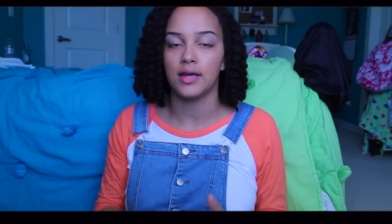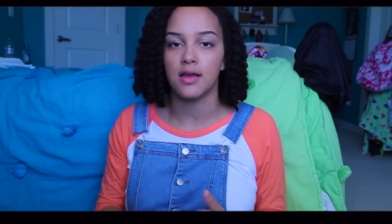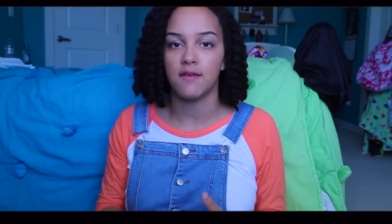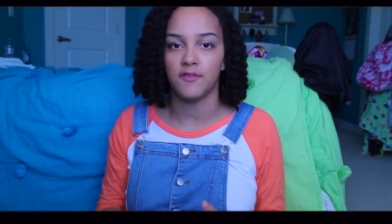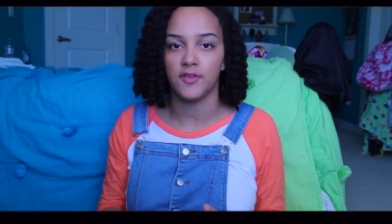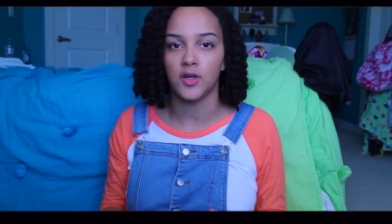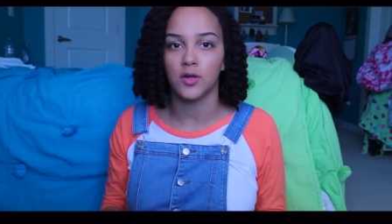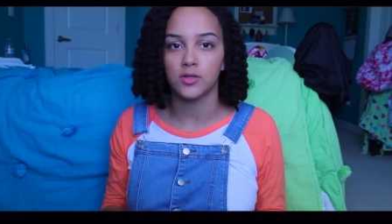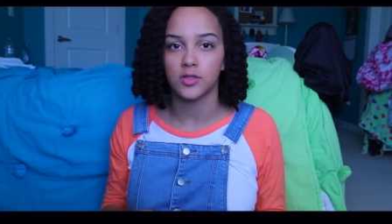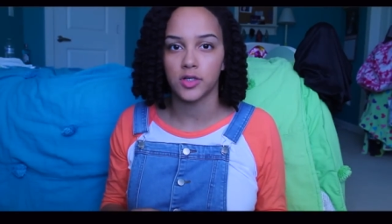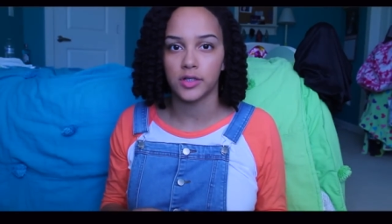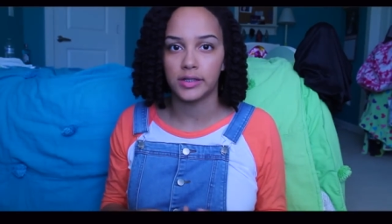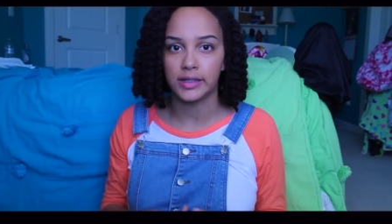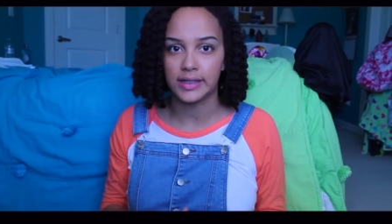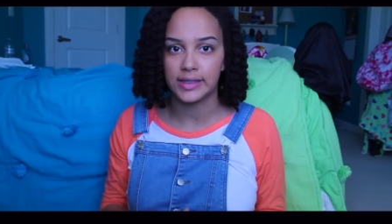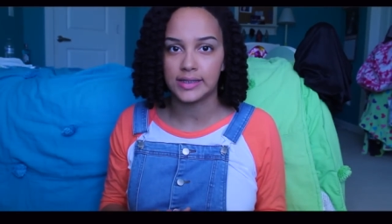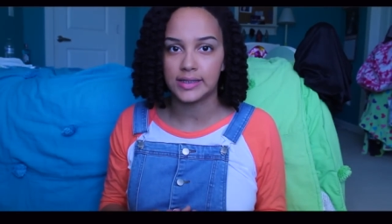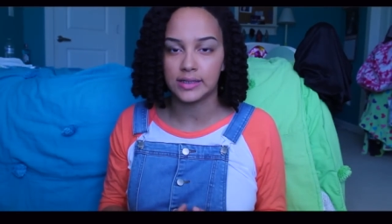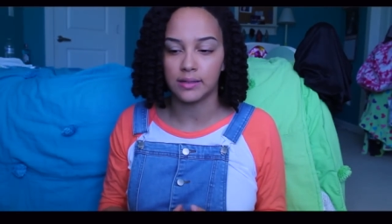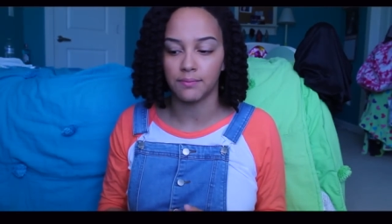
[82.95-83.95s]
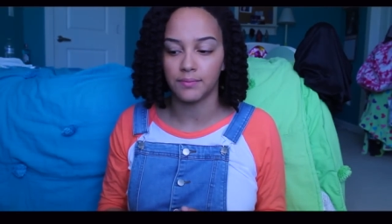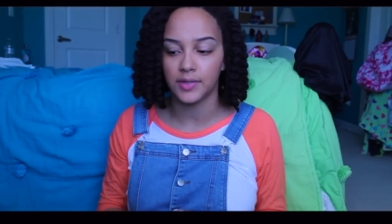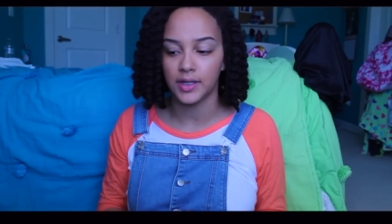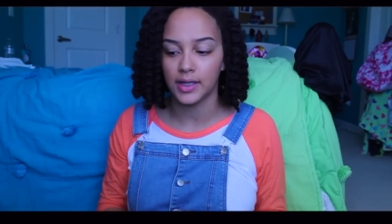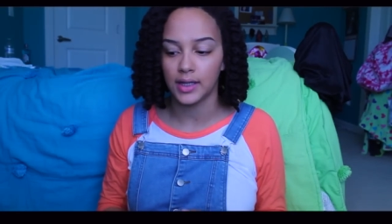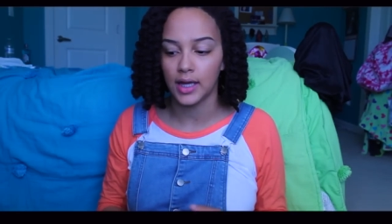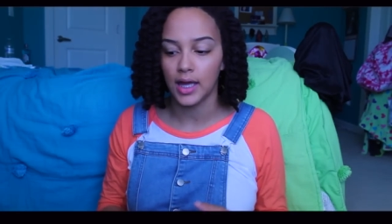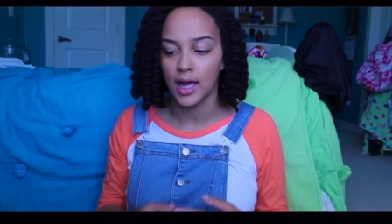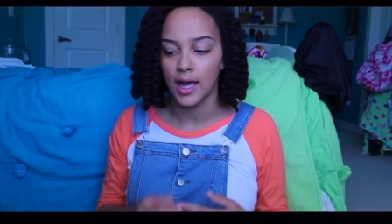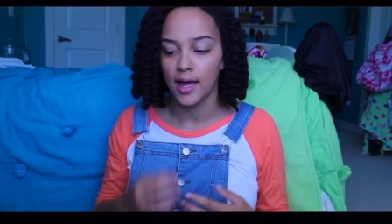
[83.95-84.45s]
if you don't turn in
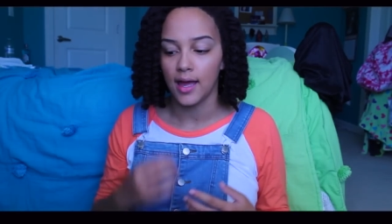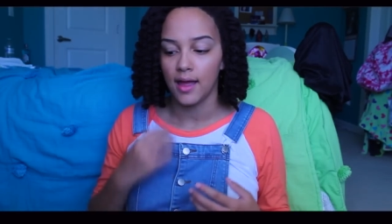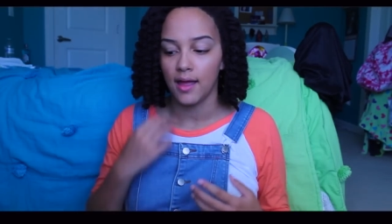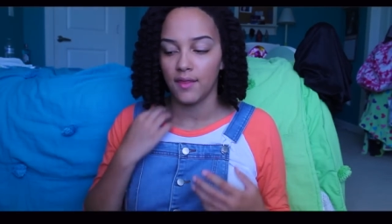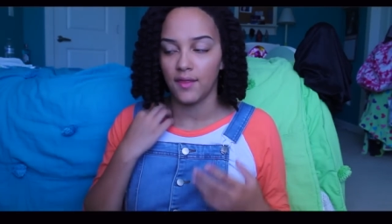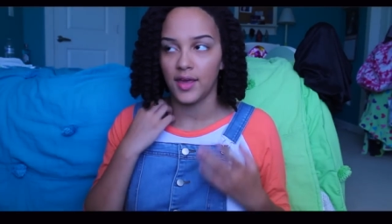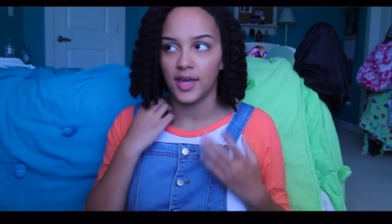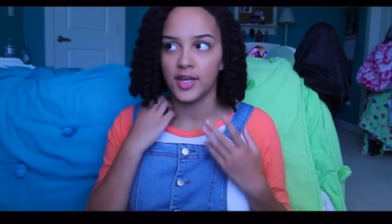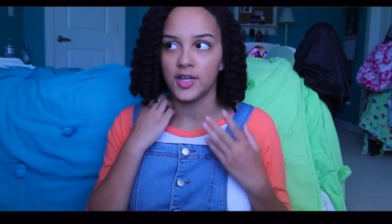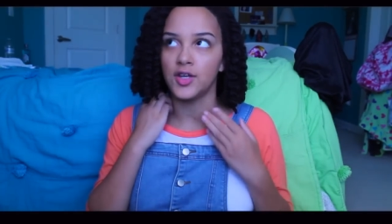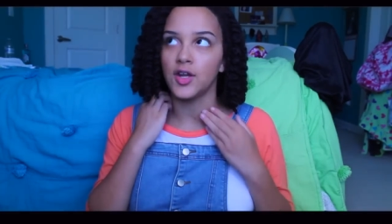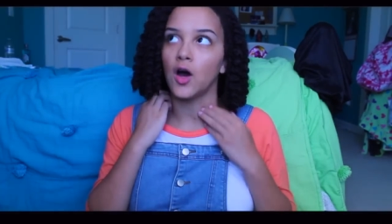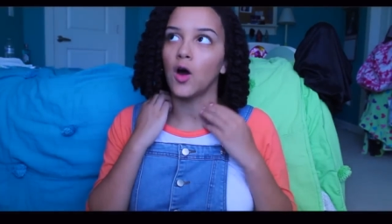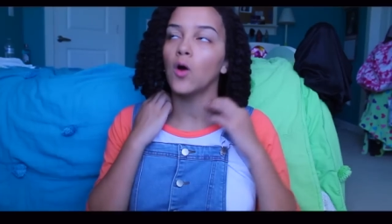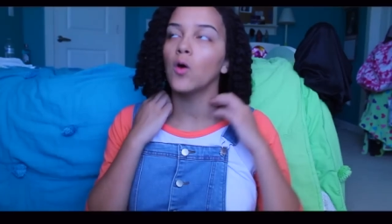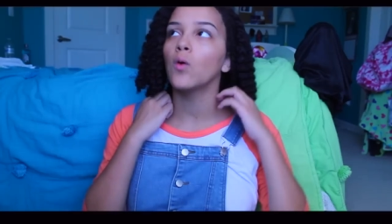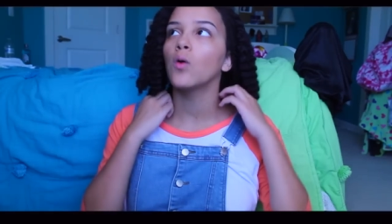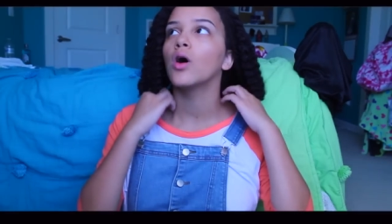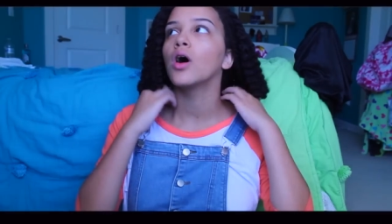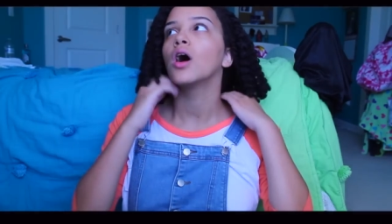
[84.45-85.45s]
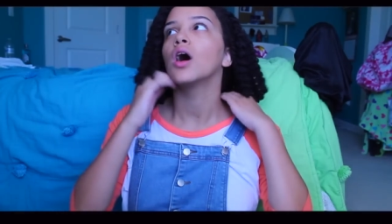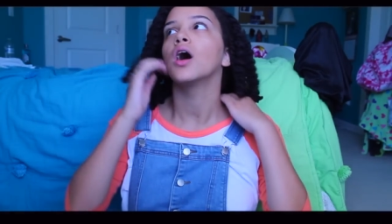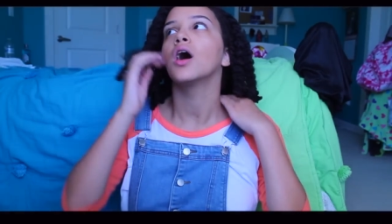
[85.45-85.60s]
something they don't